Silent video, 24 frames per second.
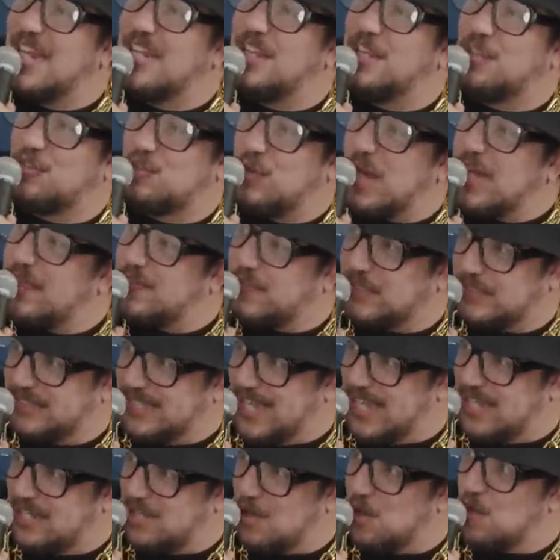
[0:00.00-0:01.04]
and the Grateful
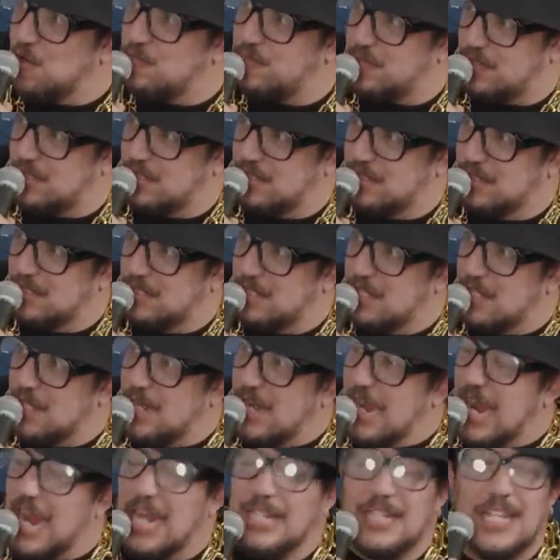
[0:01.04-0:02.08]
Dead over,
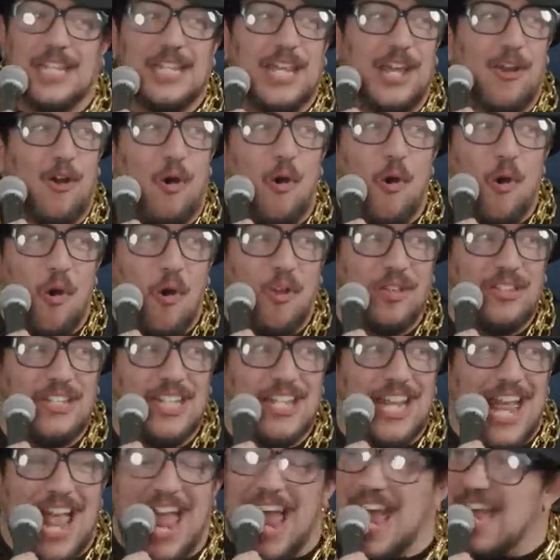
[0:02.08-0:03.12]
and then they all
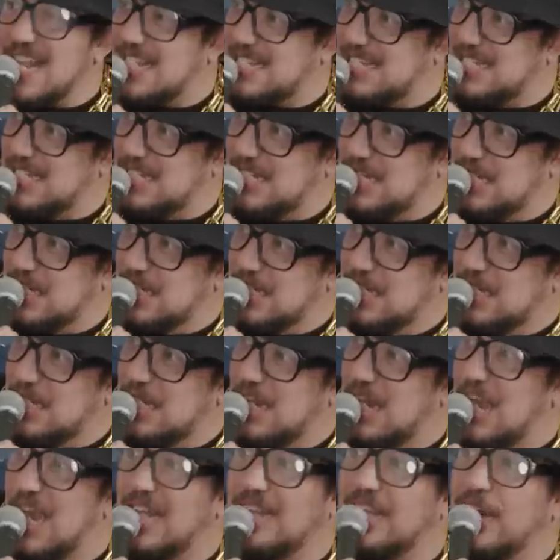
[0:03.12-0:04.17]
did acid.
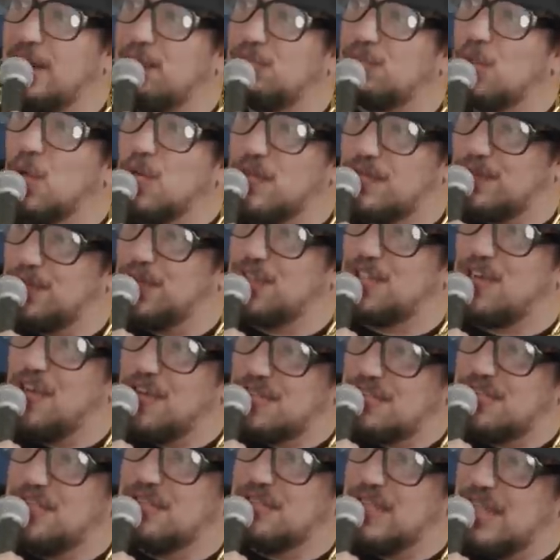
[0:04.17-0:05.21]
And they wrote for the
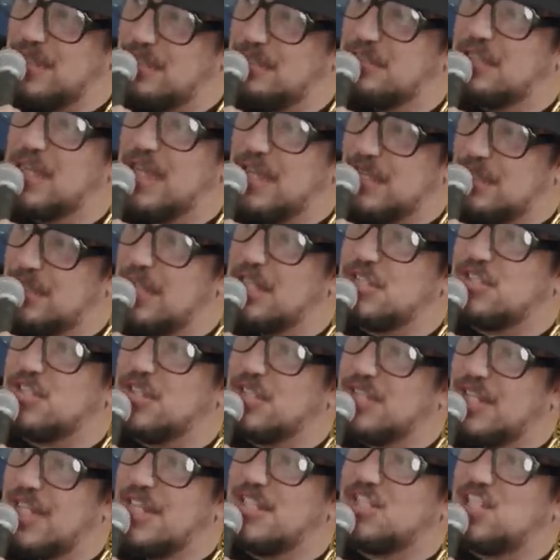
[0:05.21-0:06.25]
cartoon. They they, oh. they
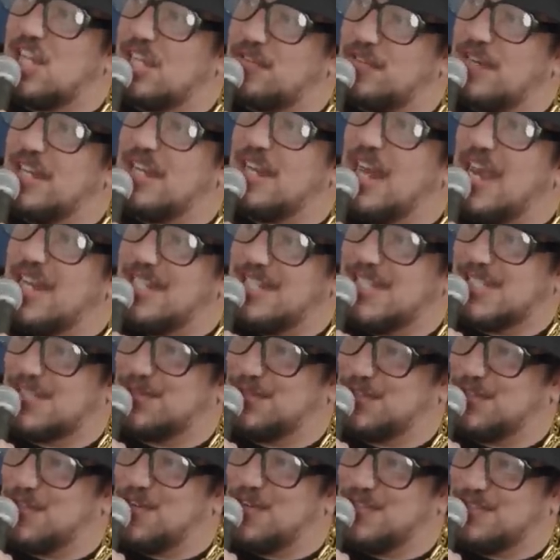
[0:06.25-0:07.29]
they generated ideas
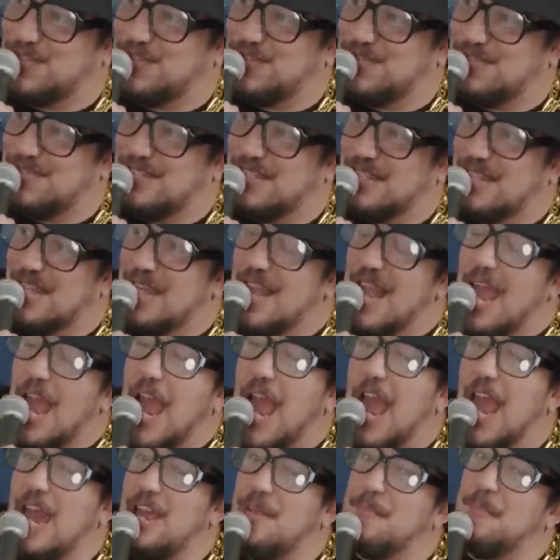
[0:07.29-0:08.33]
for the cartoon,
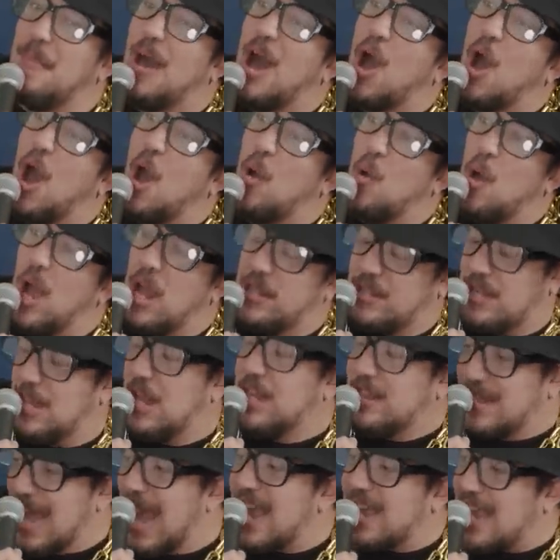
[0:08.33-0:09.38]
and
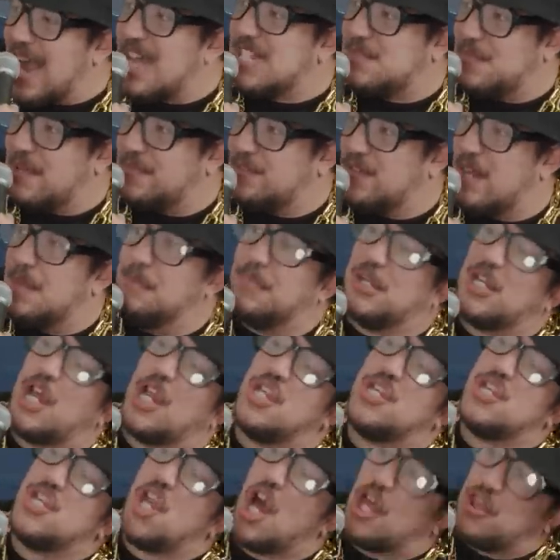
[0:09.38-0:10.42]
that guy's my friend. But
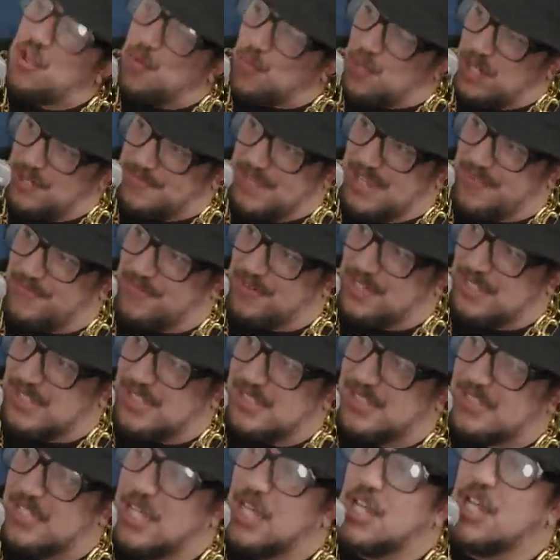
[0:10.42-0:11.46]
another one of my
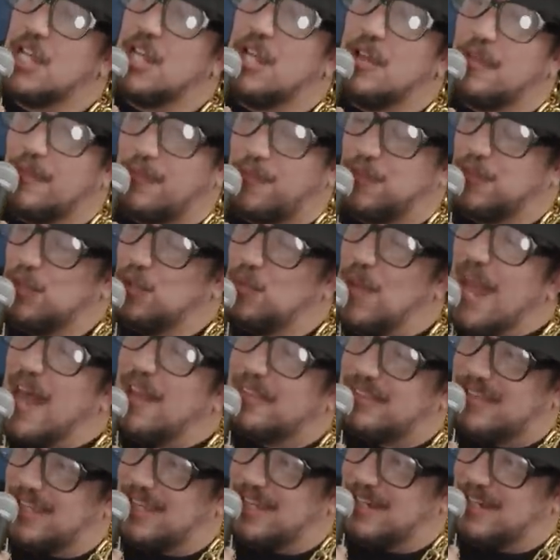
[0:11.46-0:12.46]
friends flew out